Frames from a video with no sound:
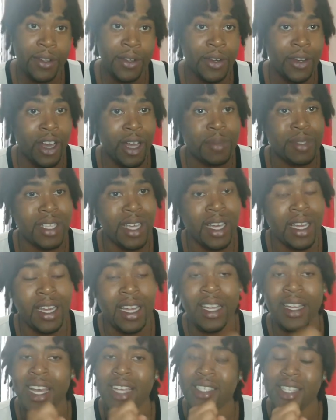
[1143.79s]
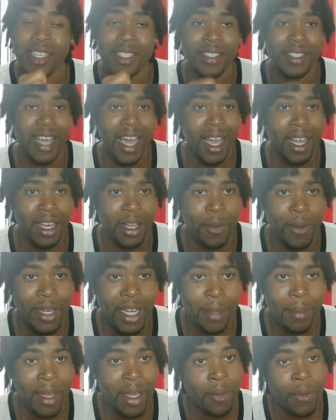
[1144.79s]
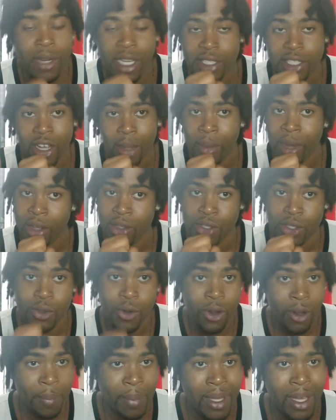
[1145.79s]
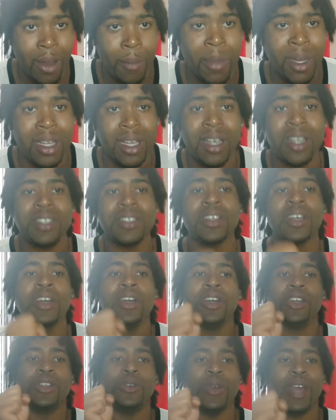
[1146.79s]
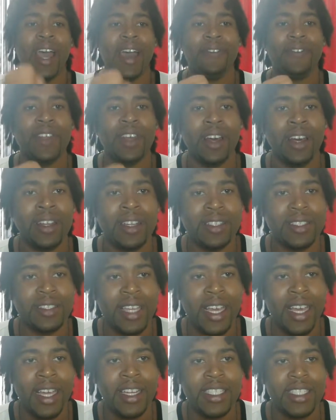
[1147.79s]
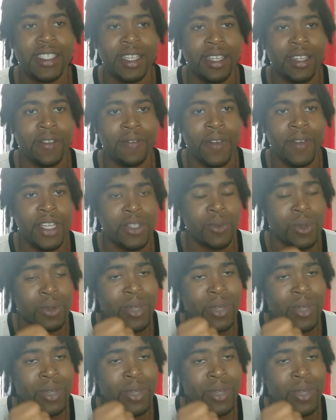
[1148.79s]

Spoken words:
You know what I'm saying? That's exactly what they mean when they talk about Scorpio, because you have to understand this individual.